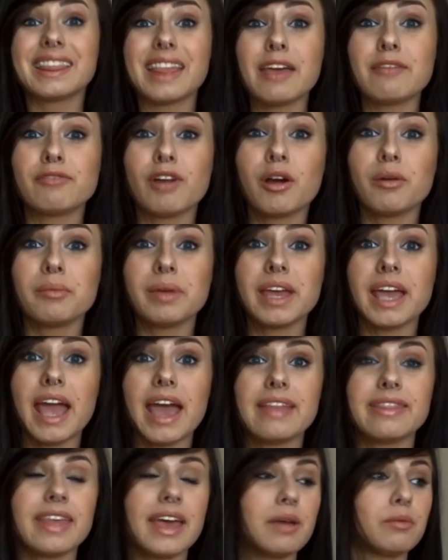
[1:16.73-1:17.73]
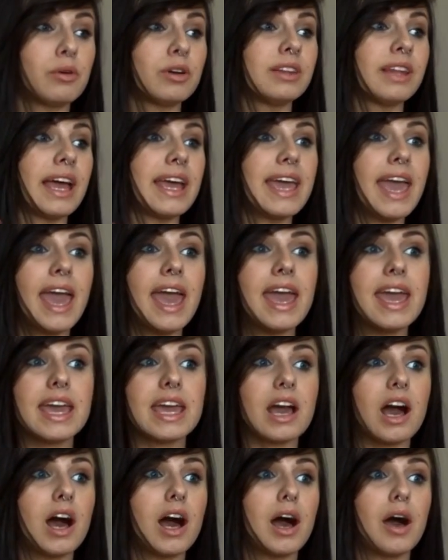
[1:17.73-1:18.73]
They wrote me and they were like,
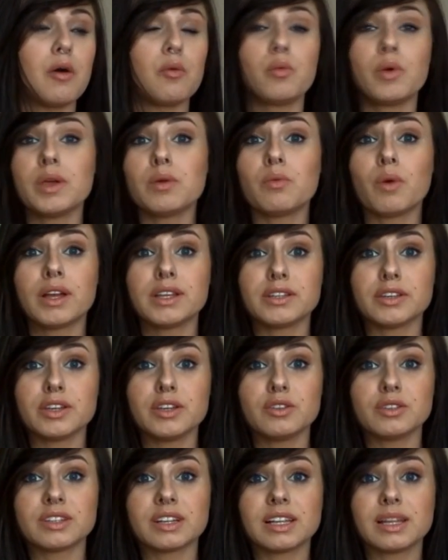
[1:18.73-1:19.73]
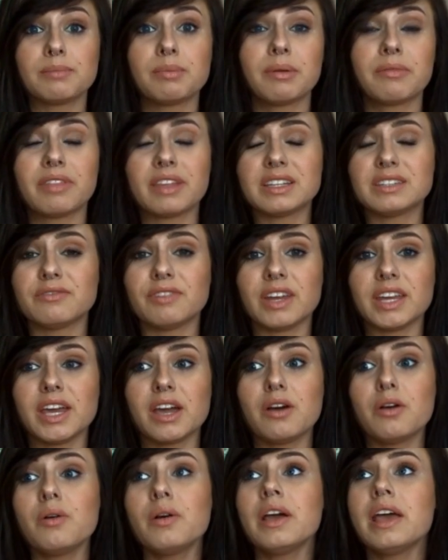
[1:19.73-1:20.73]
hey, uh, we want to use a clip of this
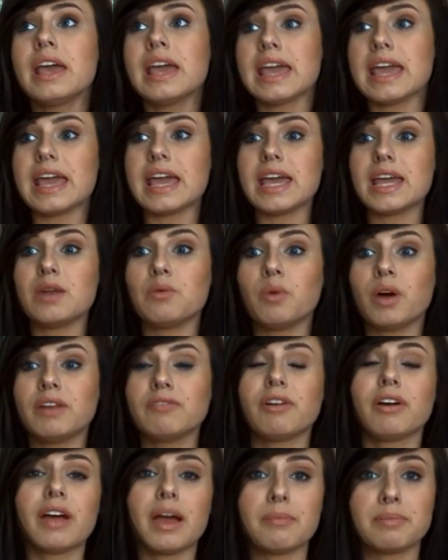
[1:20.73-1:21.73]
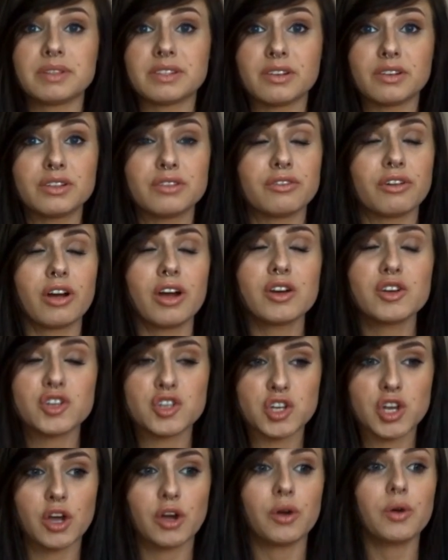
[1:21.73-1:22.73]
video in one of our episodes for our
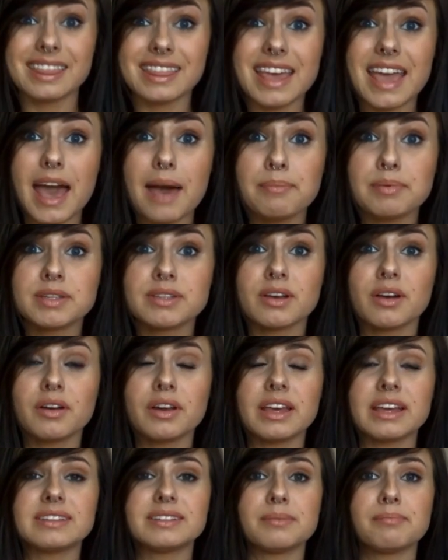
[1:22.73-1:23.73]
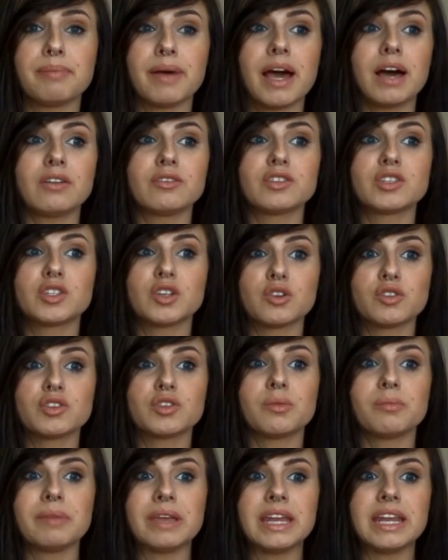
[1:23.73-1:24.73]
show. The episode is about
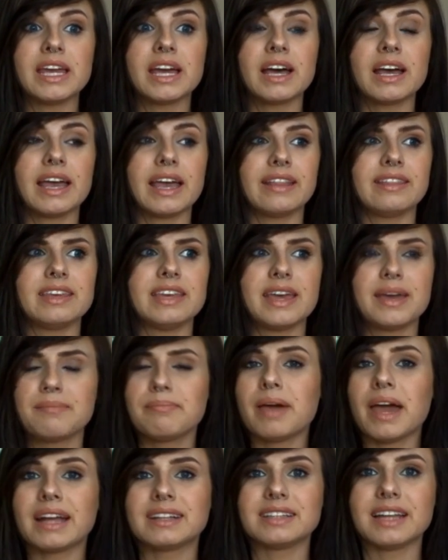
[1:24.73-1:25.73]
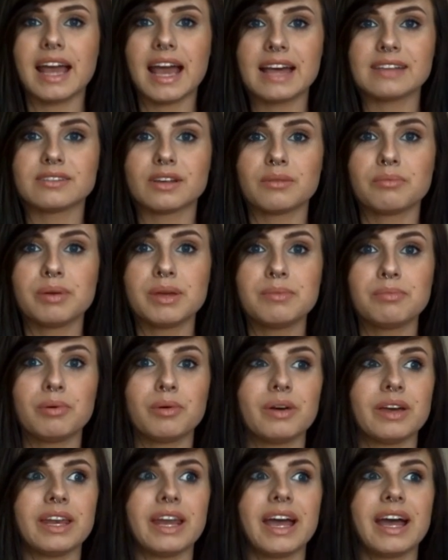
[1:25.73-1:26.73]
social media and the impact it has on
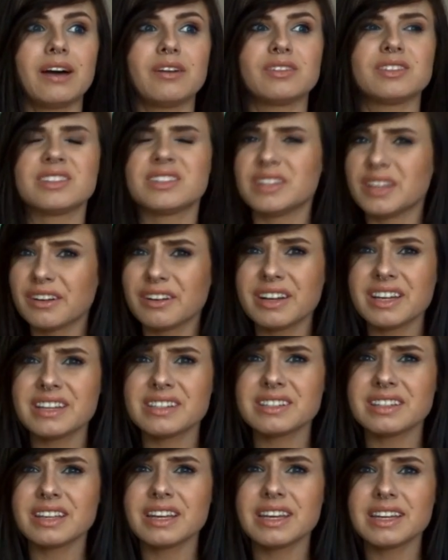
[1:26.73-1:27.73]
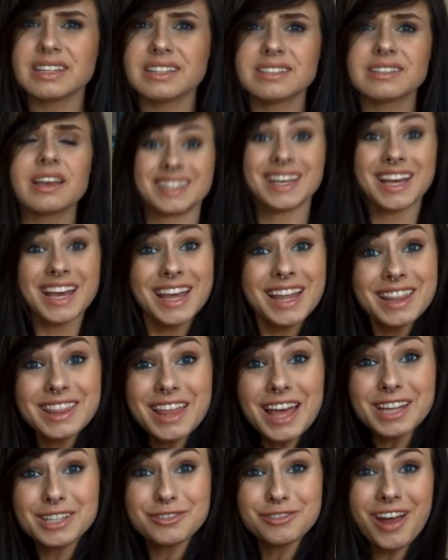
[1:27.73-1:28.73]
people and how serious it is.
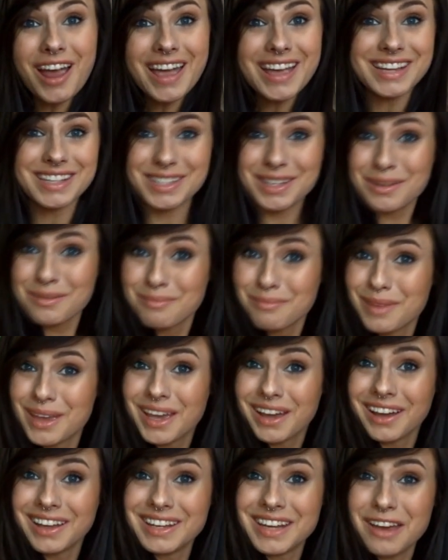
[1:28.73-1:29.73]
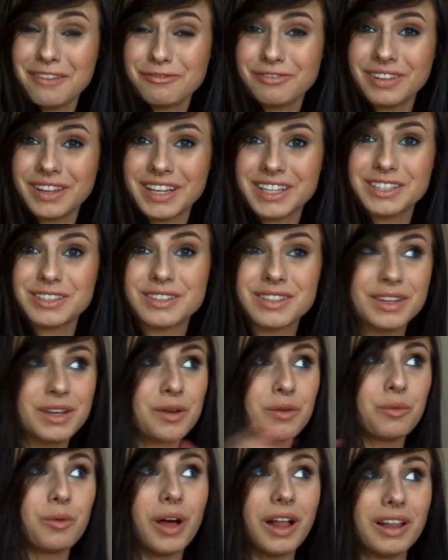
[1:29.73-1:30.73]
That's right, me on Netflix
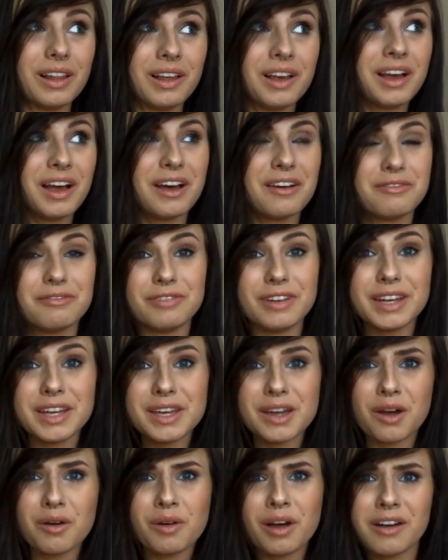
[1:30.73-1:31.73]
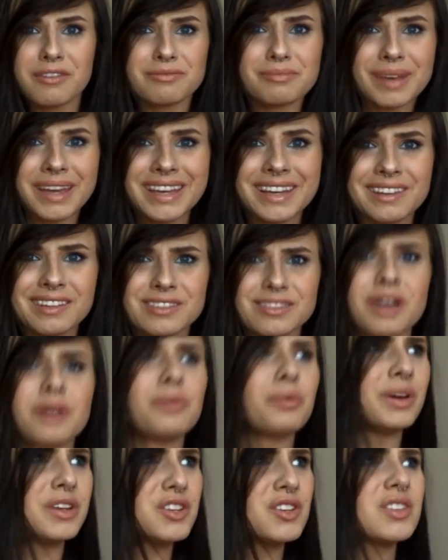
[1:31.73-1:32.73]
well, a video of me, so
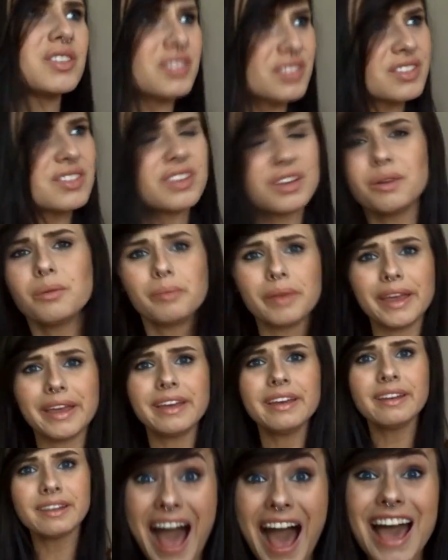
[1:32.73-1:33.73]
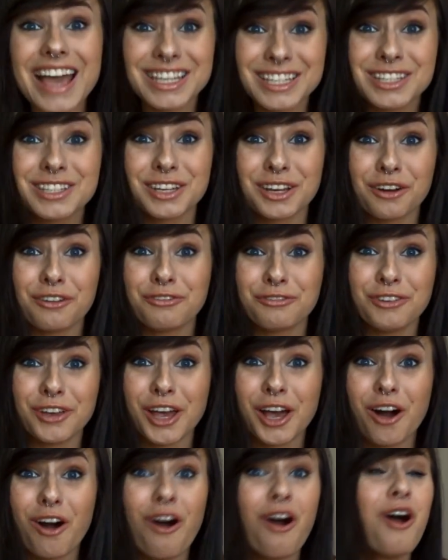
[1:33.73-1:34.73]
which is still me. I still
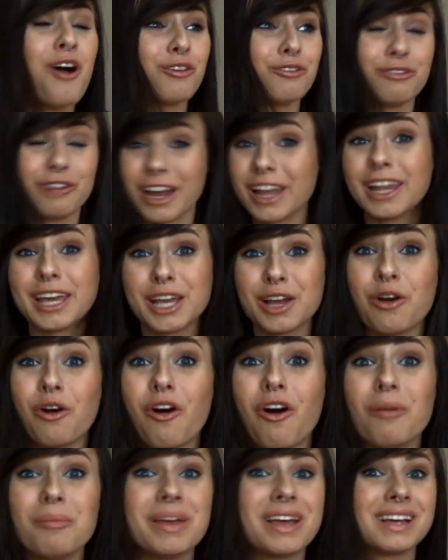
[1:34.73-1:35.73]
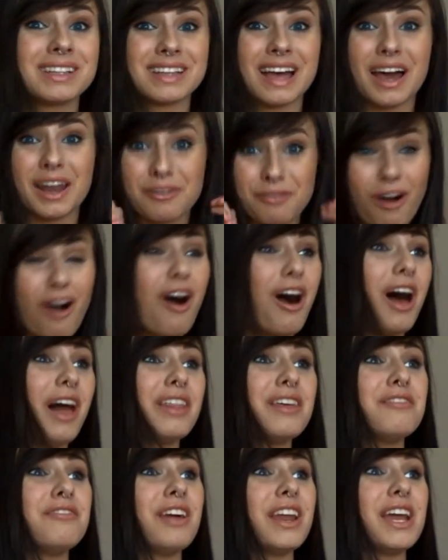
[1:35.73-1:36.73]
feel really cool because out of all
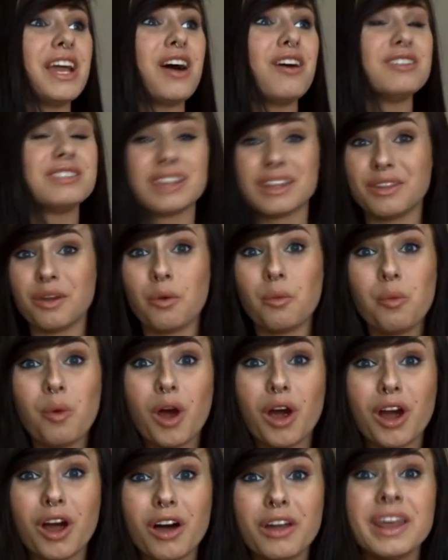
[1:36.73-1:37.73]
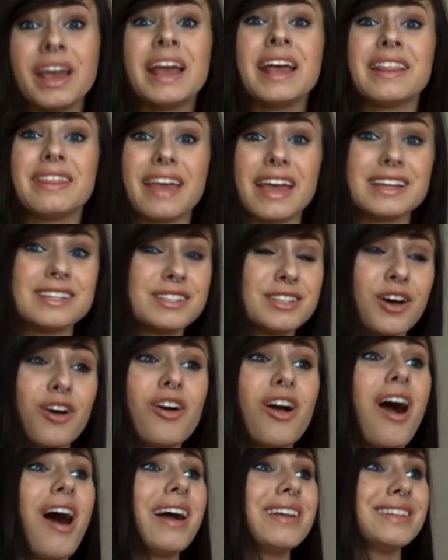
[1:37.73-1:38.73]
the videos in the world, they still
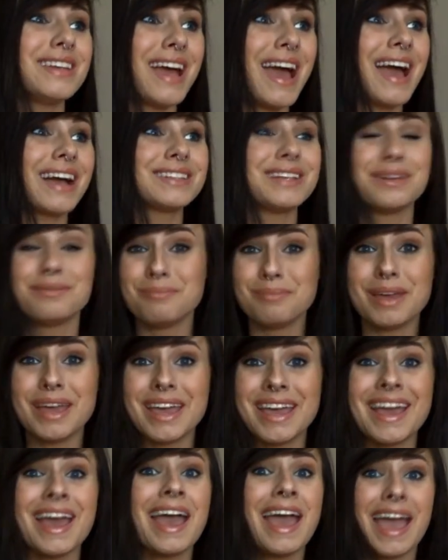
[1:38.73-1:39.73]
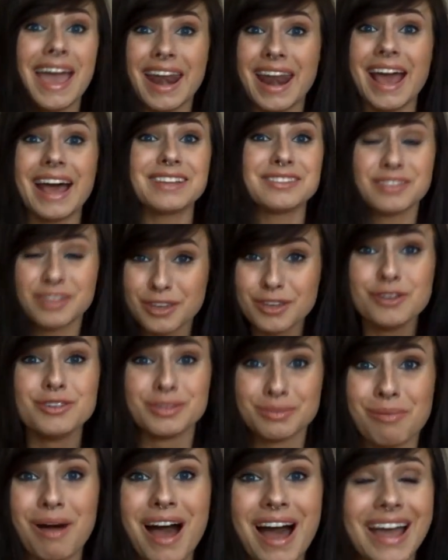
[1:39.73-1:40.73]
contacted me and asked to
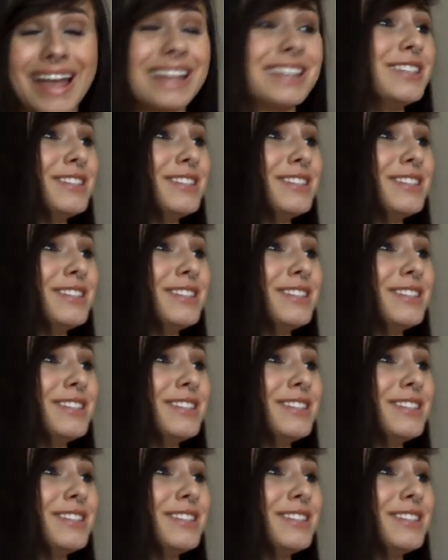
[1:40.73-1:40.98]
use mine.